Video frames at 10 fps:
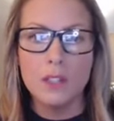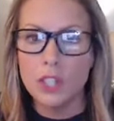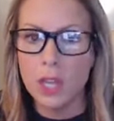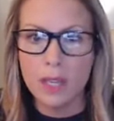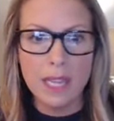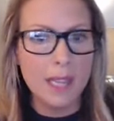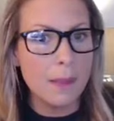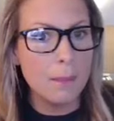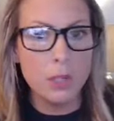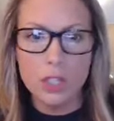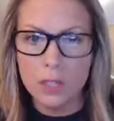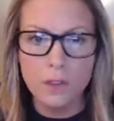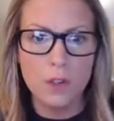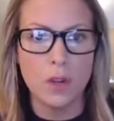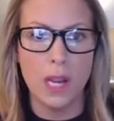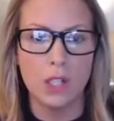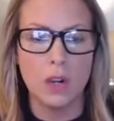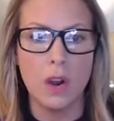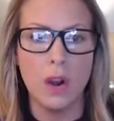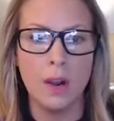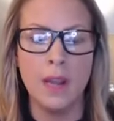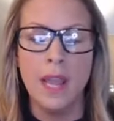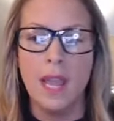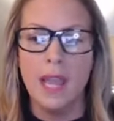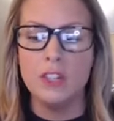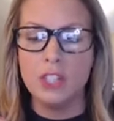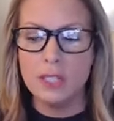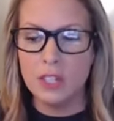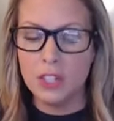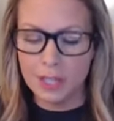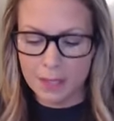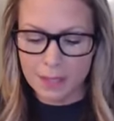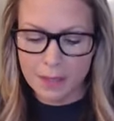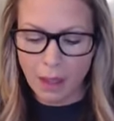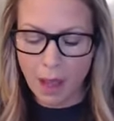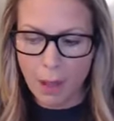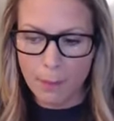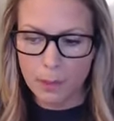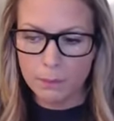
chugging and pushing for director hard and she said she had to stop